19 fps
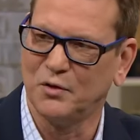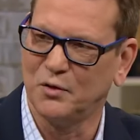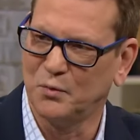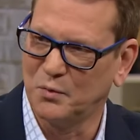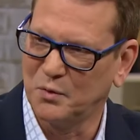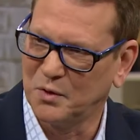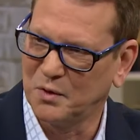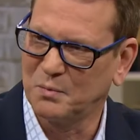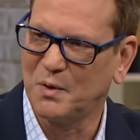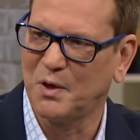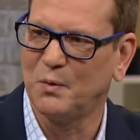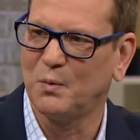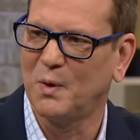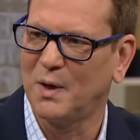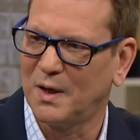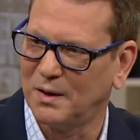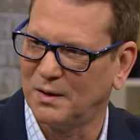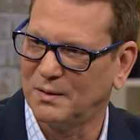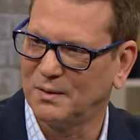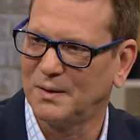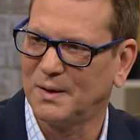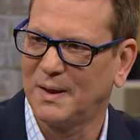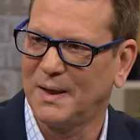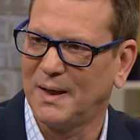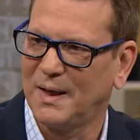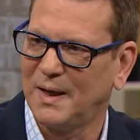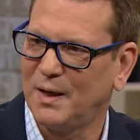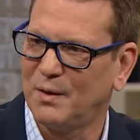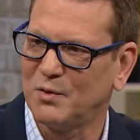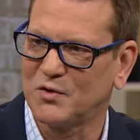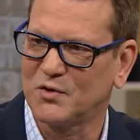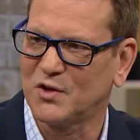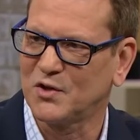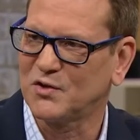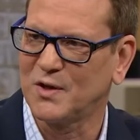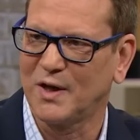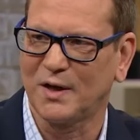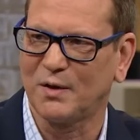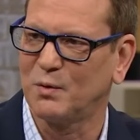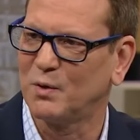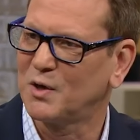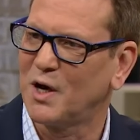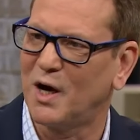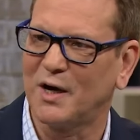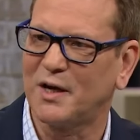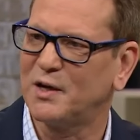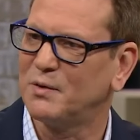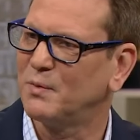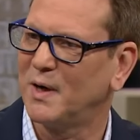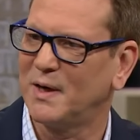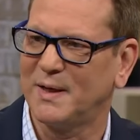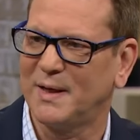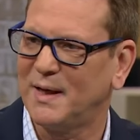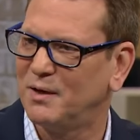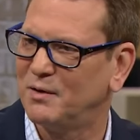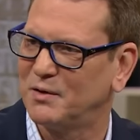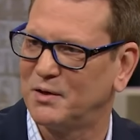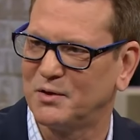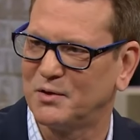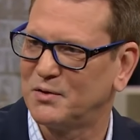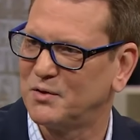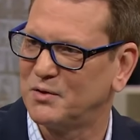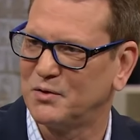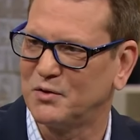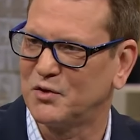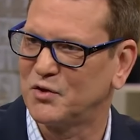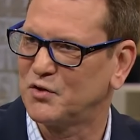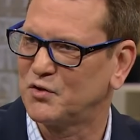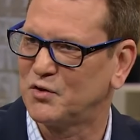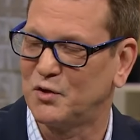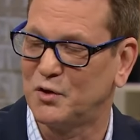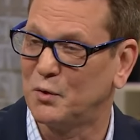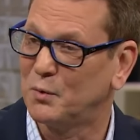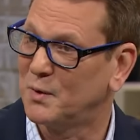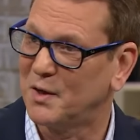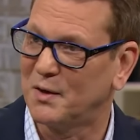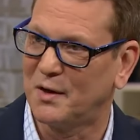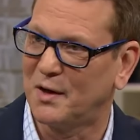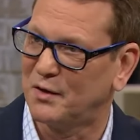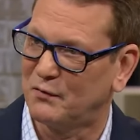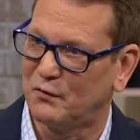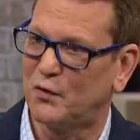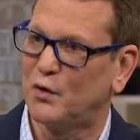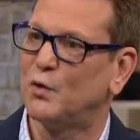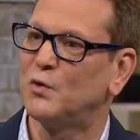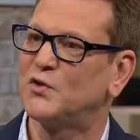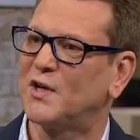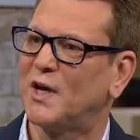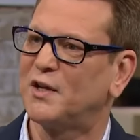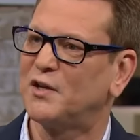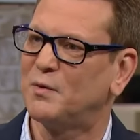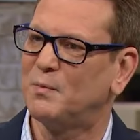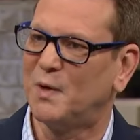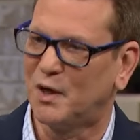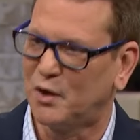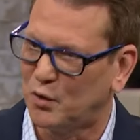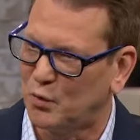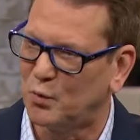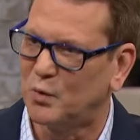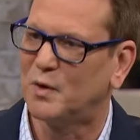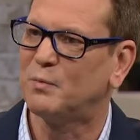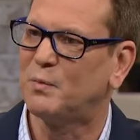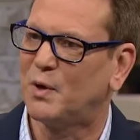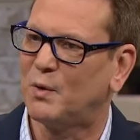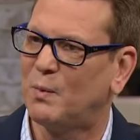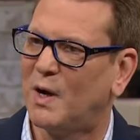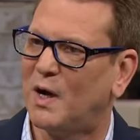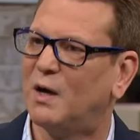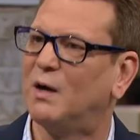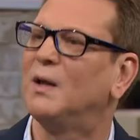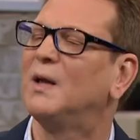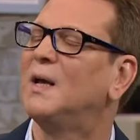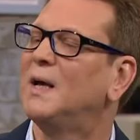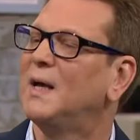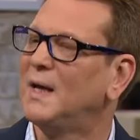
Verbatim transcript: "You will be well." It was just like we're talking right now. You're just, if you said to me, "You would be well,"